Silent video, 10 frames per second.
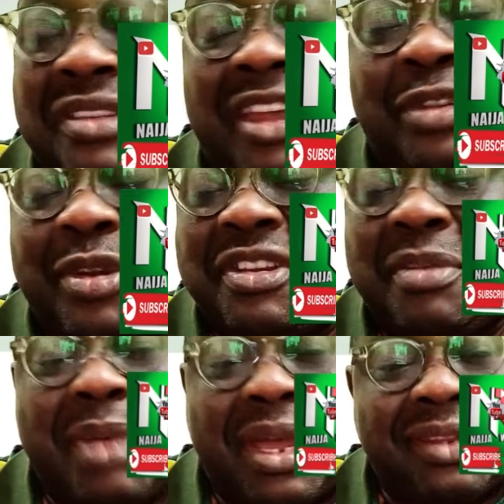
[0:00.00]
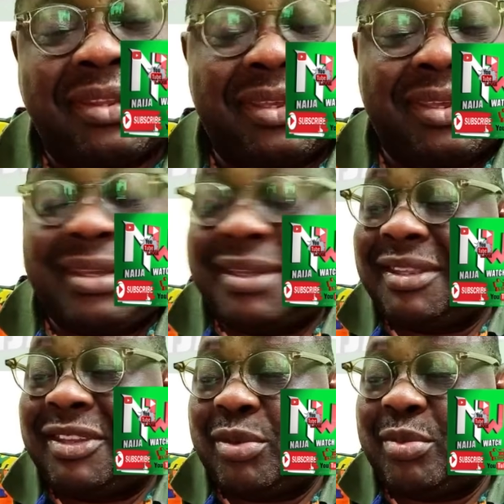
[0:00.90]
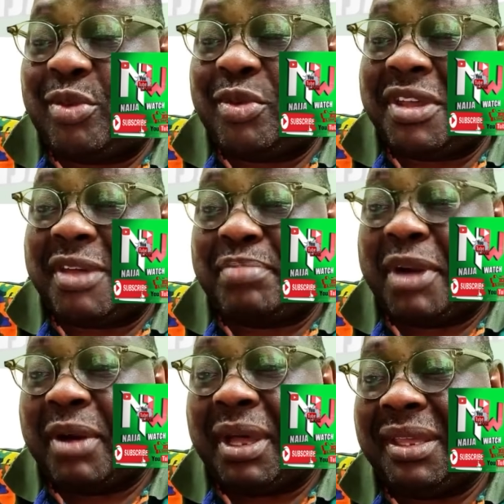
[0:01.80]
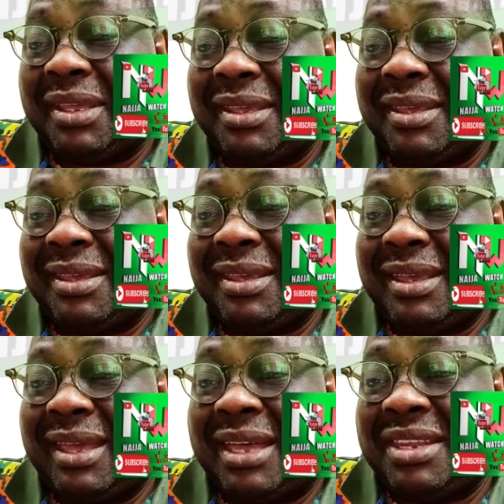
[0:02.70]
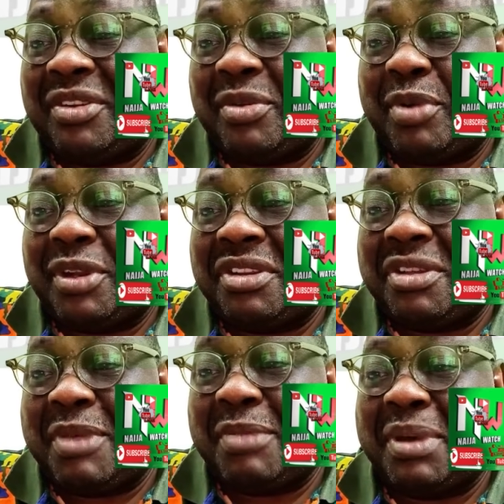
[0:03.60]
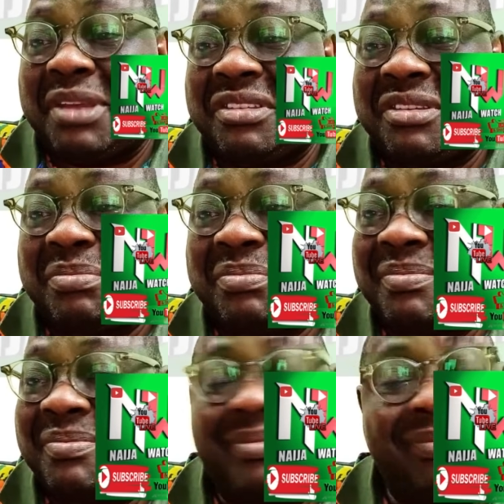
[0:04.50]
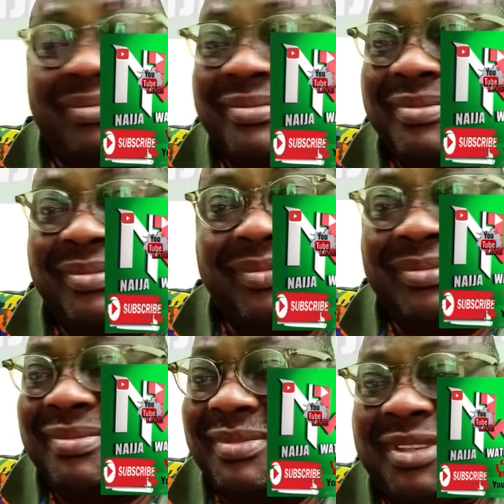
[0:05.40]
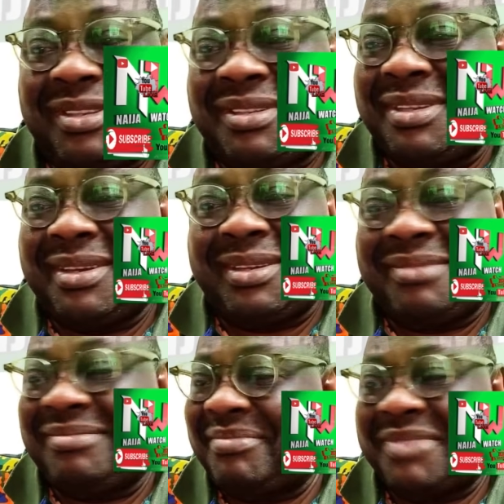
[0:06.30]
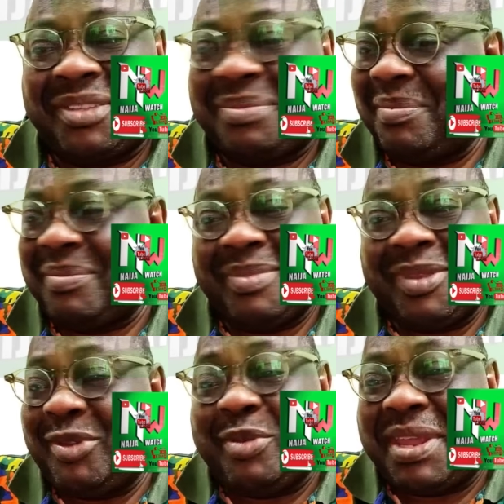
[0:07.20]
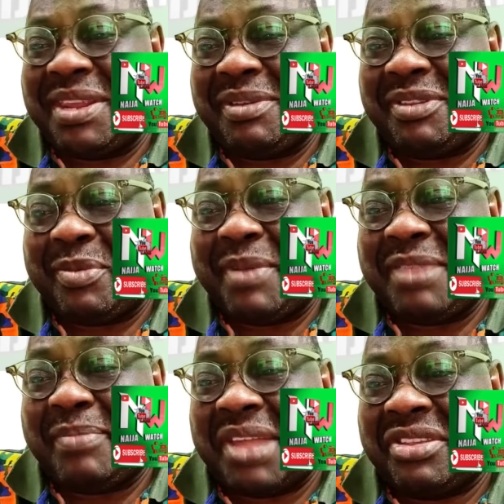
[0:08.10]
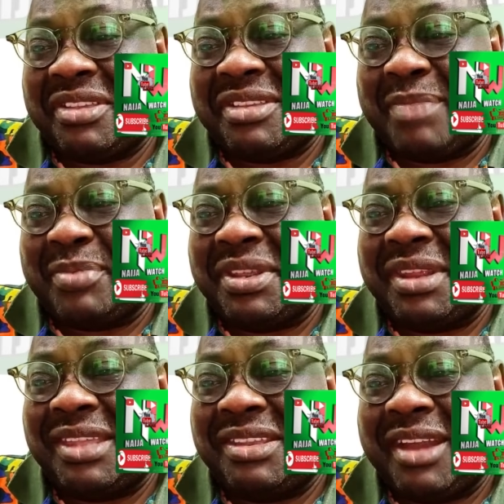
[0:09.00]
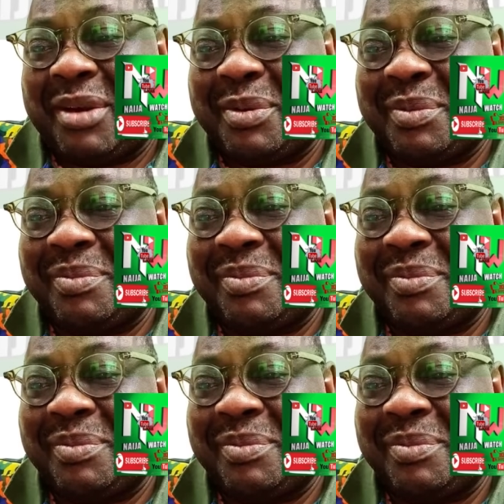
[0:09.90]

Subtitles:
that such a man, Tinubu, will get power and nobody remembers him. It's, too many bad things happen in Nigeria.